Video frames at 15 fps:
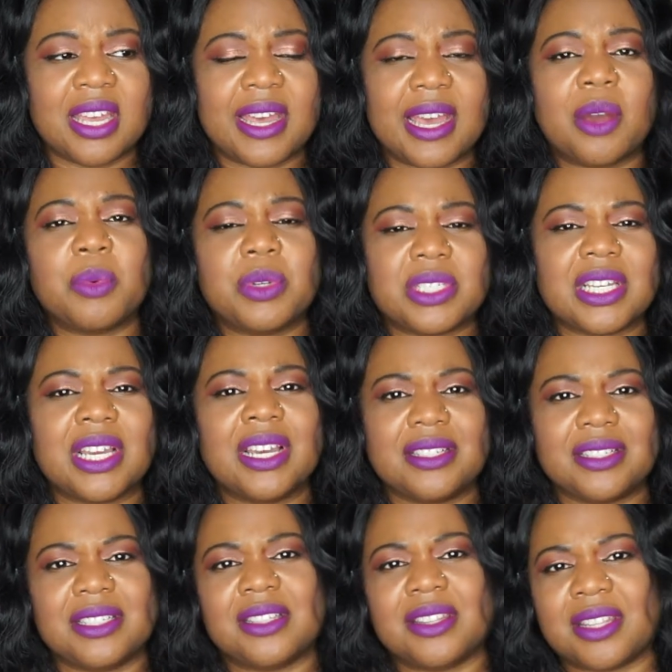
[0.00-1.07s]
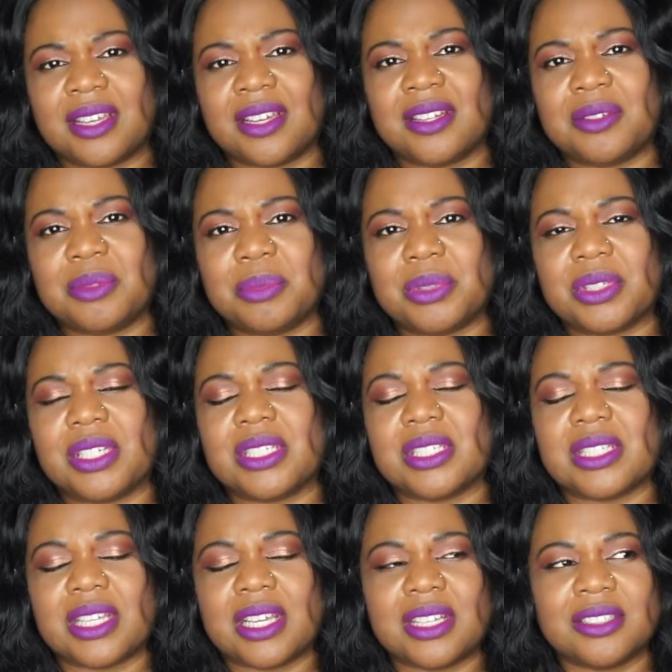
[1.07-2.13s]
I wish I had did that, because
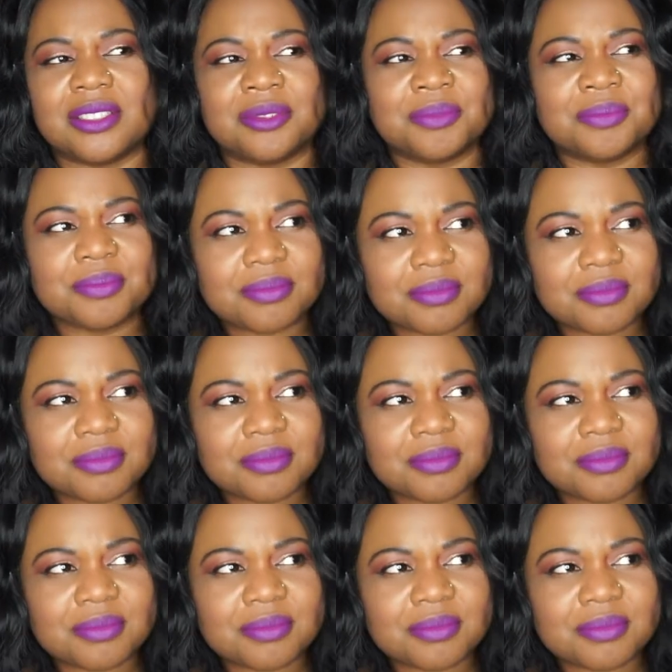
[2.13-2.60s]
then